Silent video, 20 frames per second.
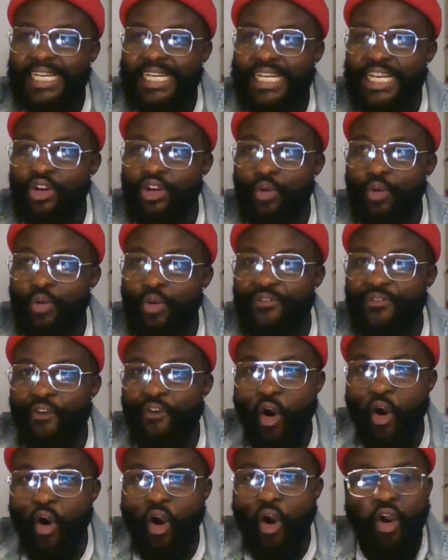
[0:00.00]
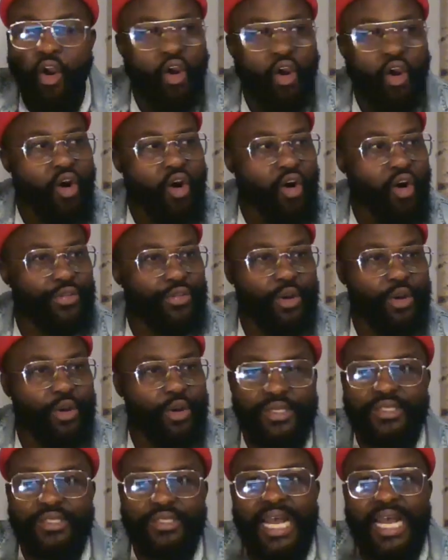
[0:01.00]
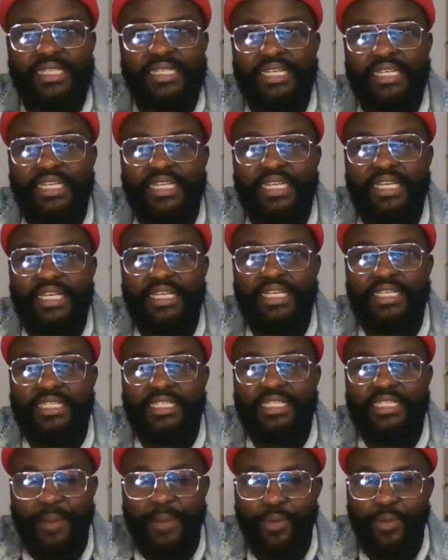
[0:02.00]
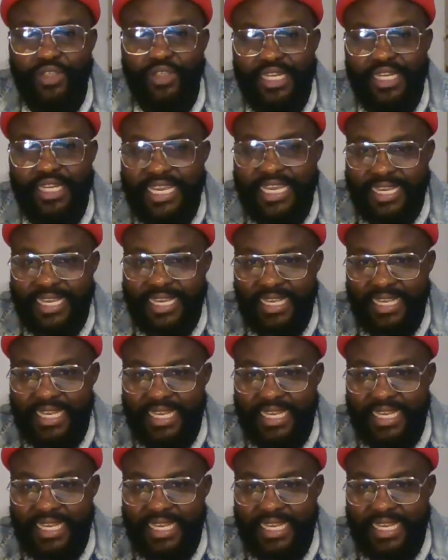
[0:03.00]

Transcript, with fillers: You know, before they will start Champions League,